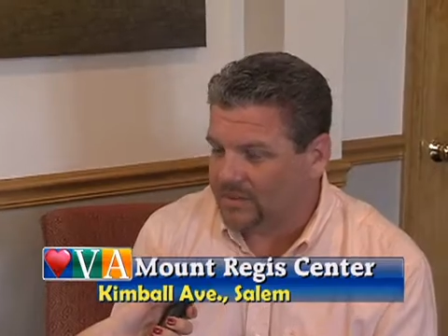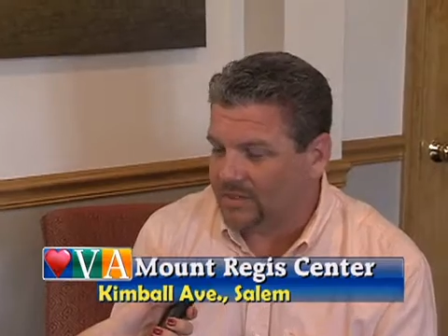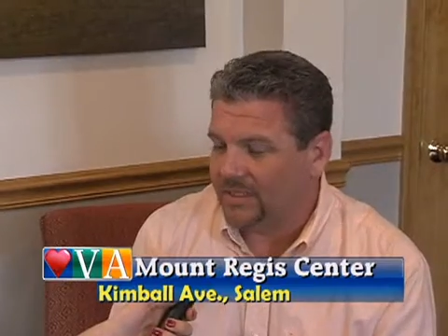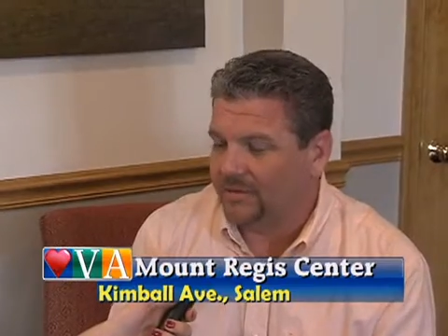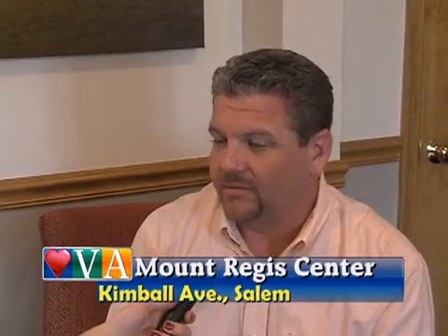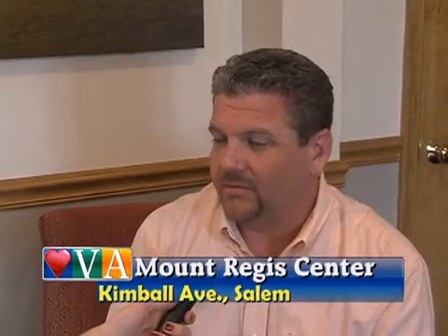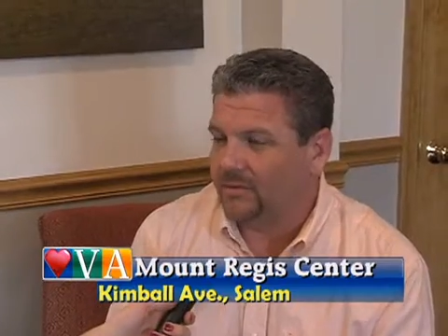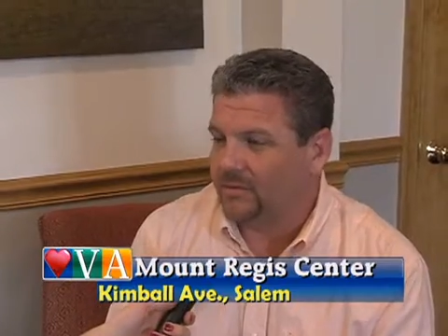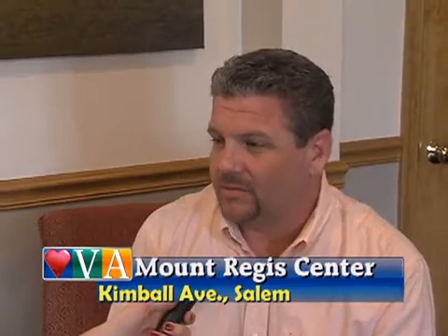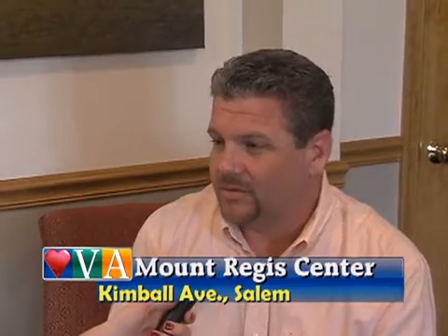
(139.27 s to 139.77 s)
They
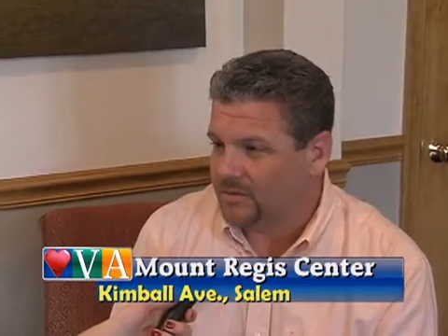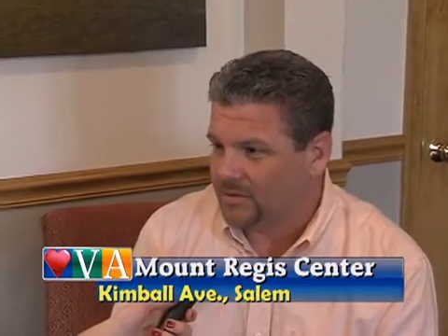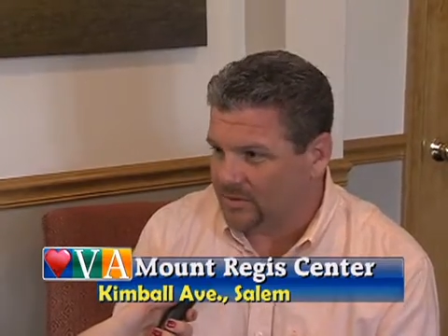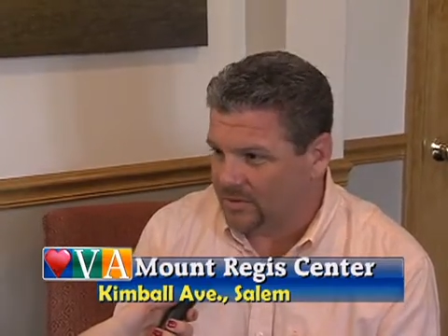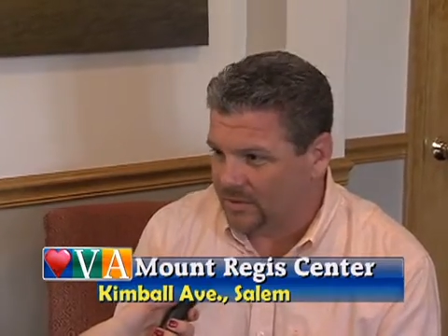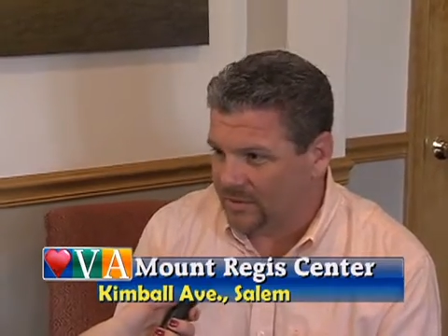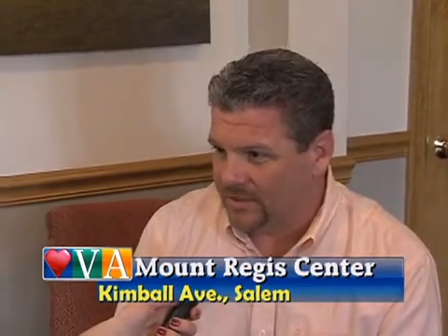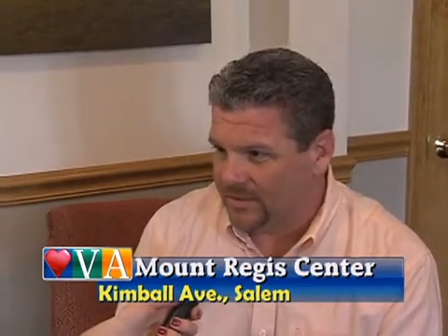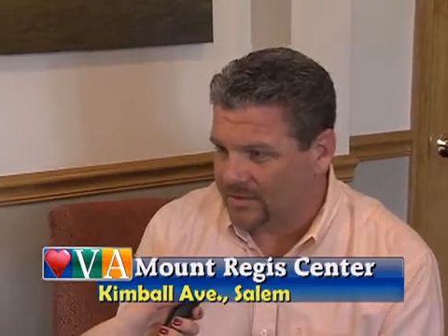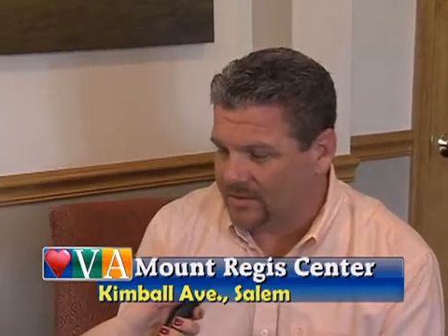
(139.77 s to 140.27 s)
have their own
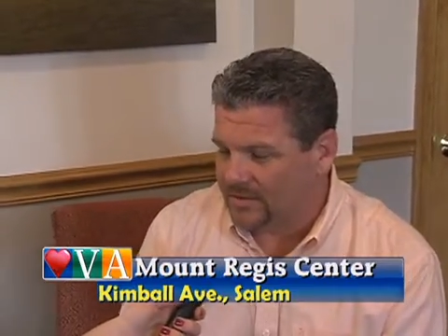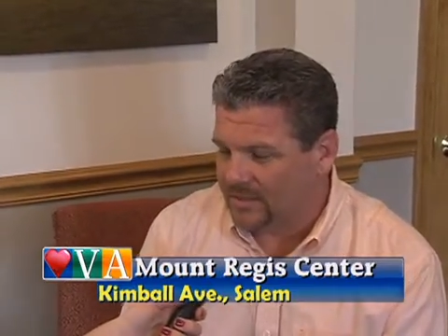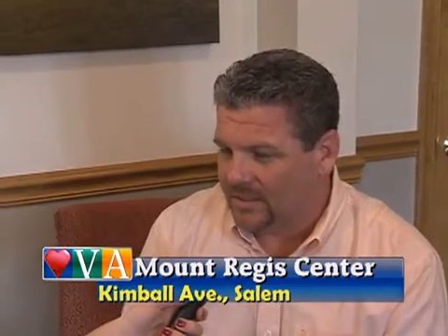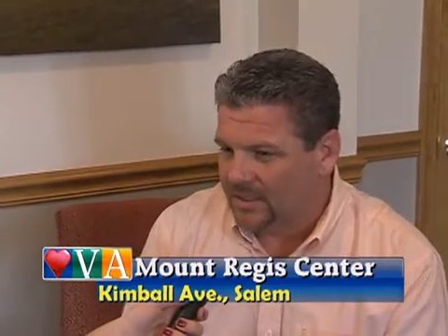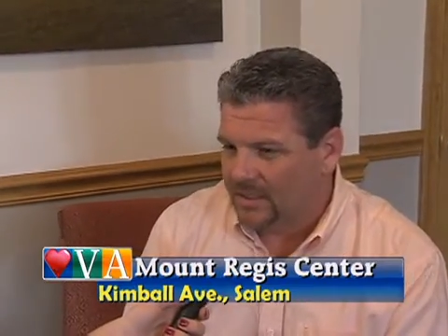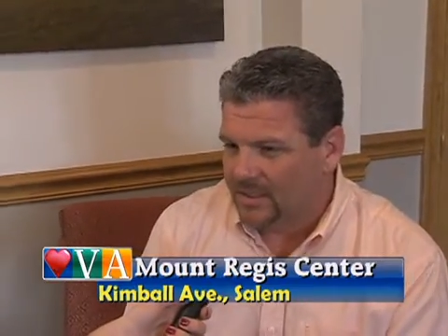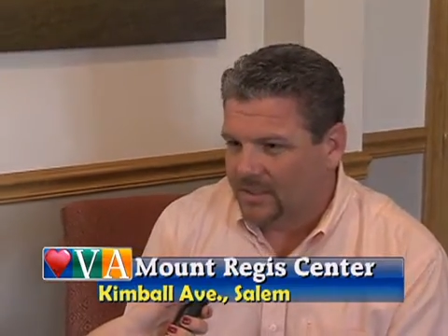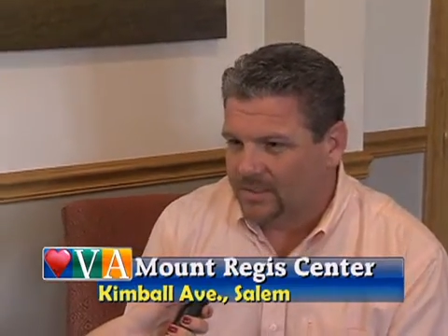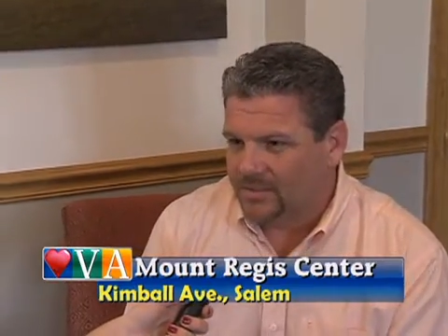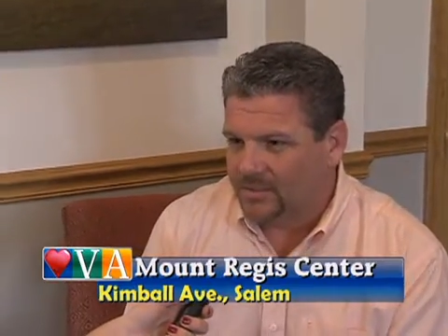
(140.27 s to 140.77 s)
strengths.
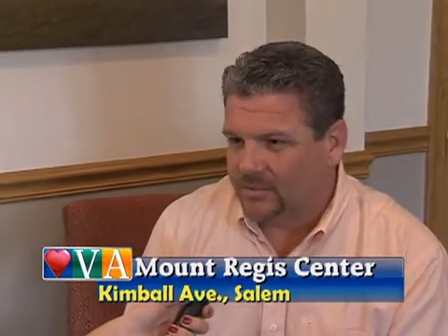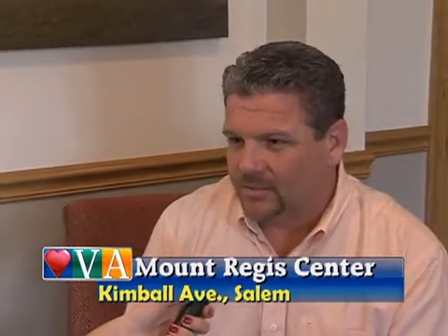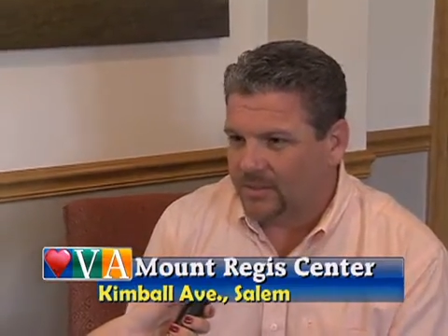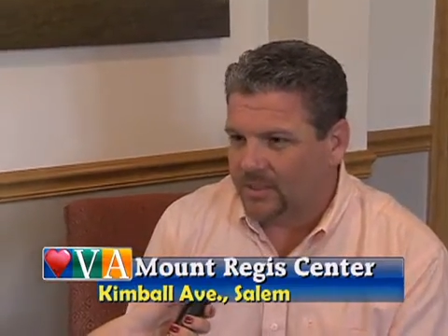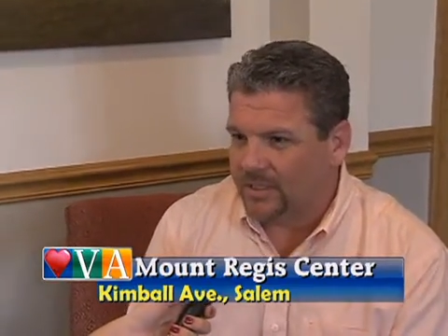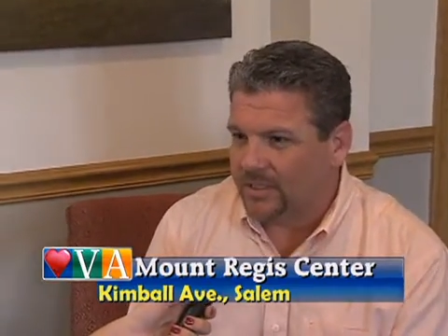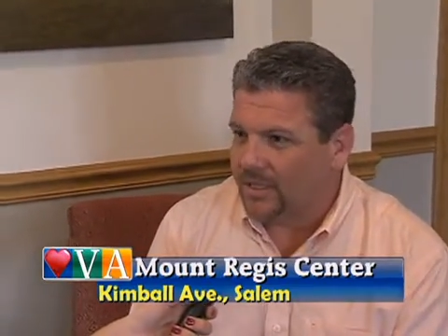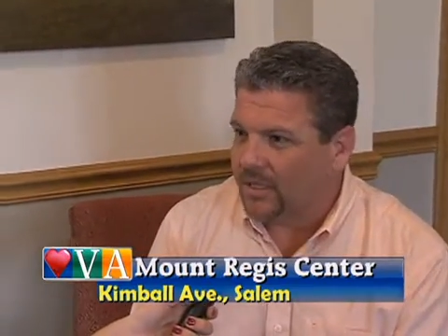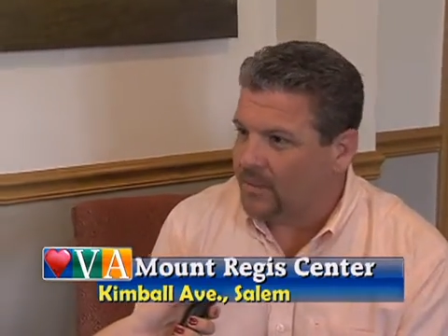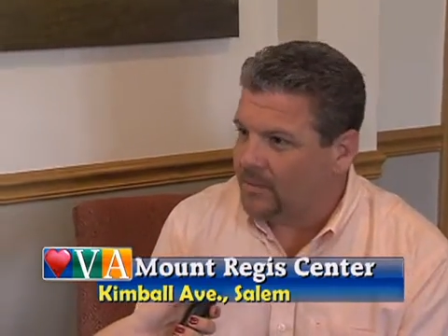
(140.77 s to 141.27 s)
So when
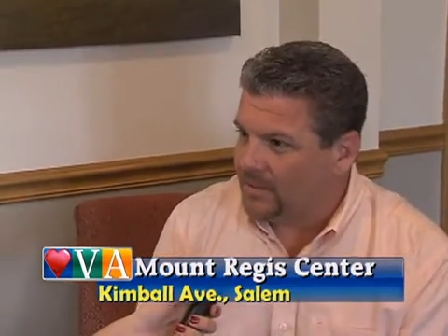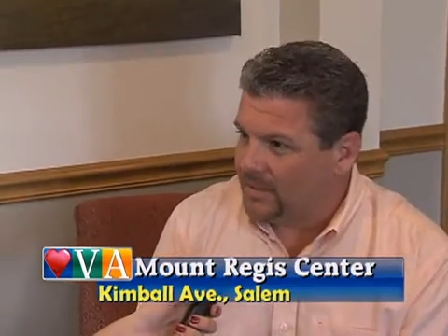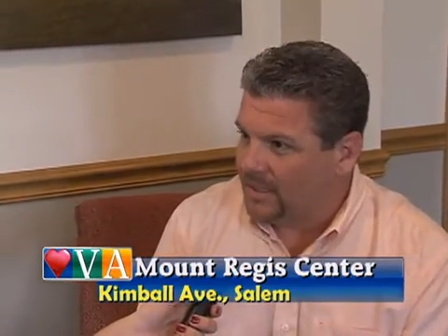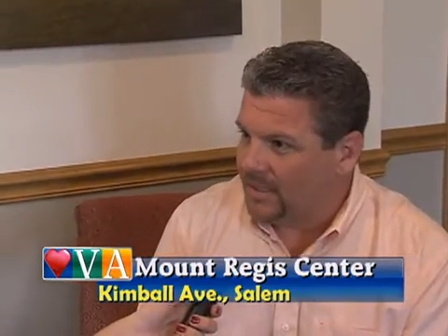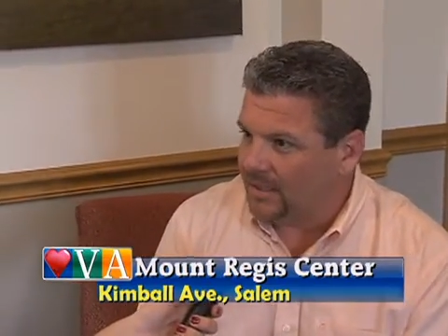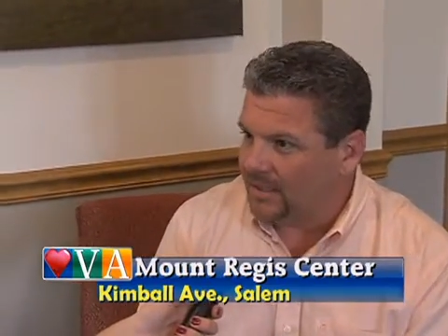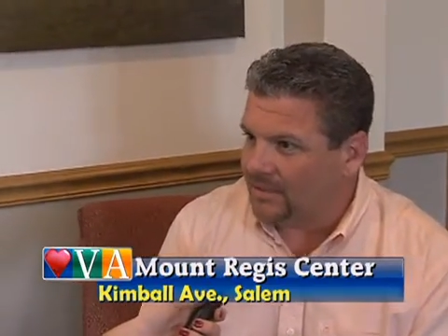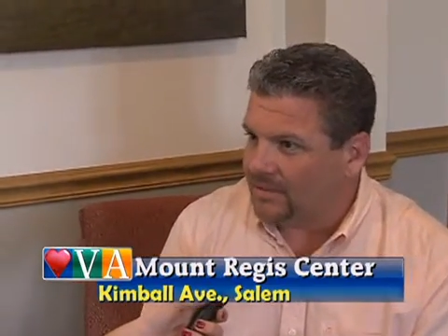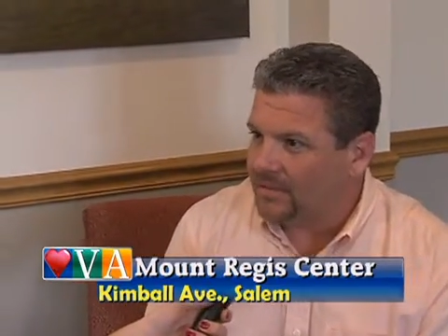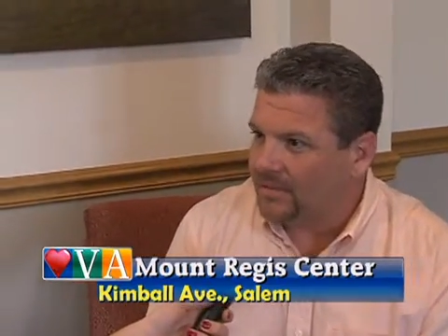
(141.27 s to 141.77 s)
they come
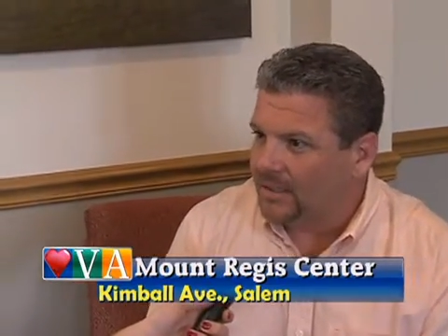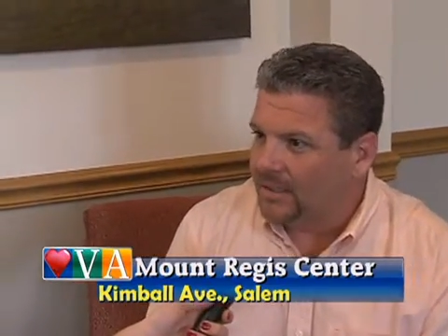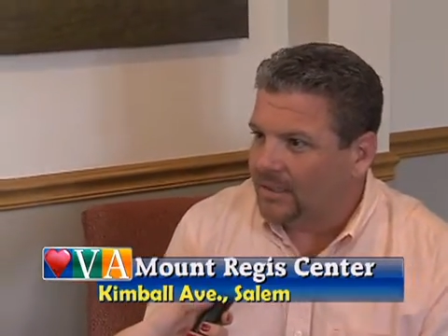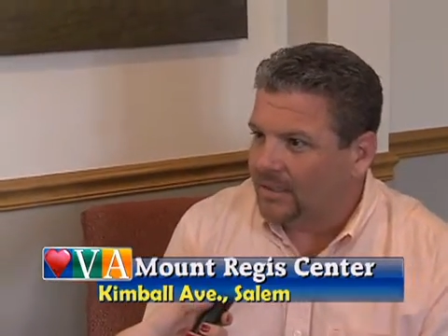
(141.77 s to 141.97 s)
in,